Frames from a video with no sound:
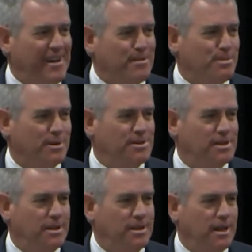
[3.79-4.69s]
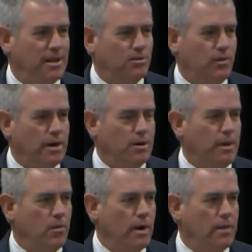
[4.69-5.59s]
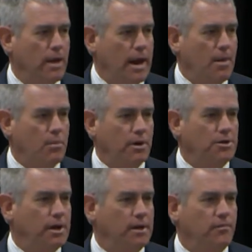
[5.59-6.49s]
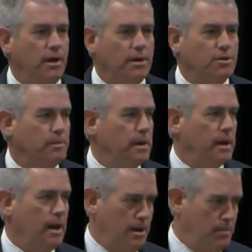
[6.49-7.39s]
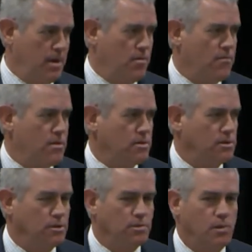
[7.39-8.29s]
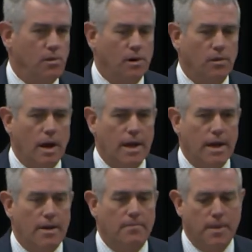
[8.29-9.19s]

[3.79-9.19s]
I appreciate that. It's great to be with you, and I appreciate the flexibility to letting me go first this morning. I